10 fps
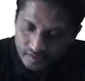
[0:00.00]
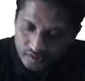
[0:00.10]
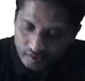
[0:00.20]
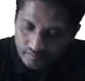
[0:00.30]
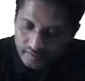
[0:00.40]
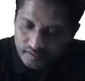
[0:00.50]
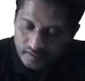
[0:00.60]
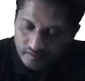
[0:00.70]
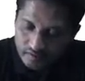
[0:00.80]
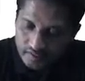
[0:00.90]
is always
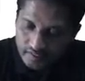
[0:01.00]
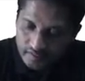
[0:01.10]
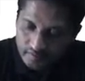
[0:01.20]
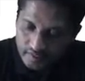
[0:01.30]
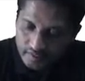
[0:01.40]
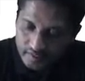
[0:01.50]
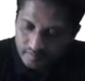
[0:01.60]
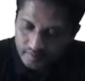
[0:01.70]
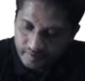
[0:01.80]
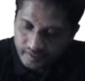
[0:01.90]
equal to determinant A
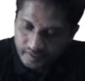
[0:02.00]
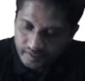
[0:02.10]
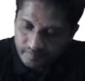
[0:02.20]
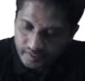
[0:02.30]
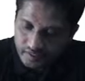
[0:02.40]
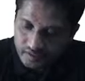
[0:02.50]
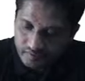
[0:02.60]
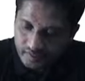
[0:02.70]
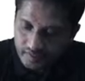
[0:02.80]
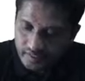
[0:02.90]
power n minus
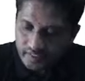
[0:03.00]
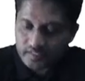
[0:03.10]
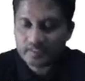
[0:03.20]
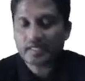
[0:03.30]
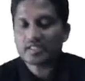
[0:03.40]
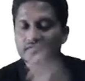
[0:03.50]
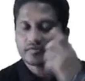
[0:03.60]
1. N stands